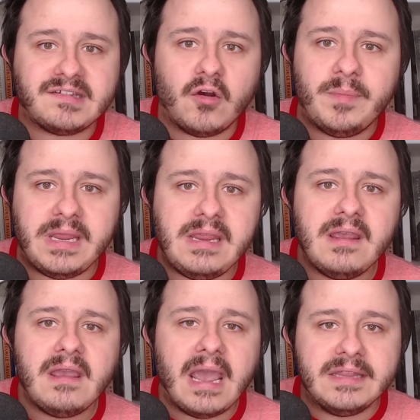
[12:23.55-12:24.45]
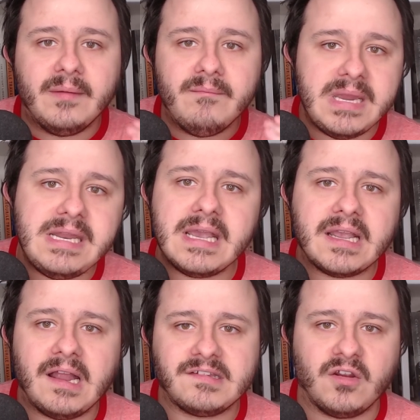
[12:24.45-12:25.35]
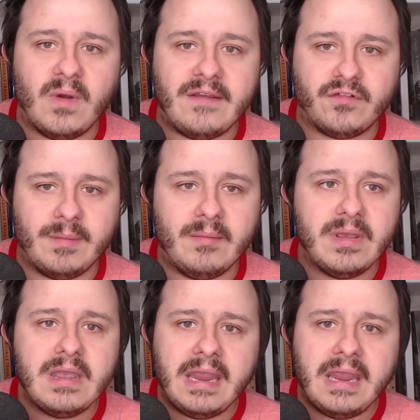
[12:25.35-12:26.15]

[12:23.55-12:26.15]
SOB, and the media cuts away from him.